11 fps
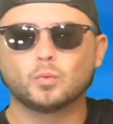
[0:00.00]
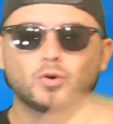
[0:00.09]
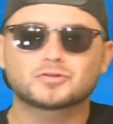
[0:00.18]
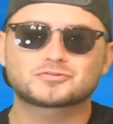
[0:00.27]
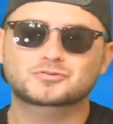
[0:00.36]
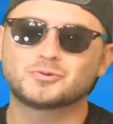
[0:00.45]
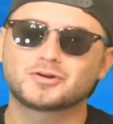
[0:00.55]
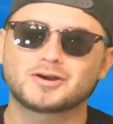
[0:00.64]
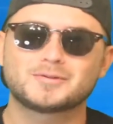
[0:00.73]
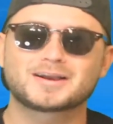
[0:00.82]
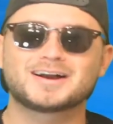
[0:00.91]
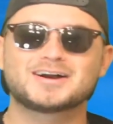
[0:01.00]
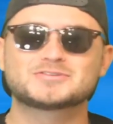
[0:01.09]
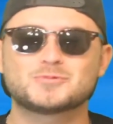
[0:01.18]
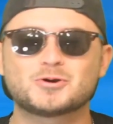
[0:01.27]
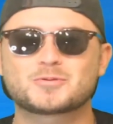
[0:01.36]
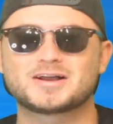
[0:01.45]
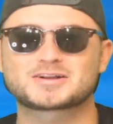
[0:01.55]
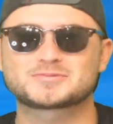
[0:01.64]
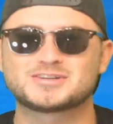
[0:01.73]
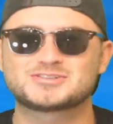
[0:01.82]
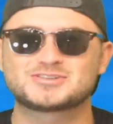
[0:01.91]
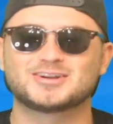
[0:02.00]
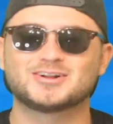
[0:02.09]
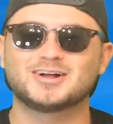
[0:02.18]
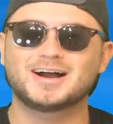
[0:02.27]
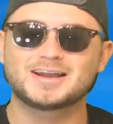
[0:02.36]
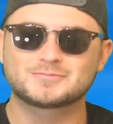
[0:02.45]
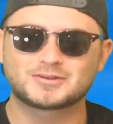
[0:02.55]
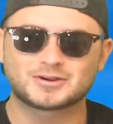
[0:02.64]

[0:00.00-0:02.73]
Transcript: What's going on, my guys? Welcome back to my channel. I'm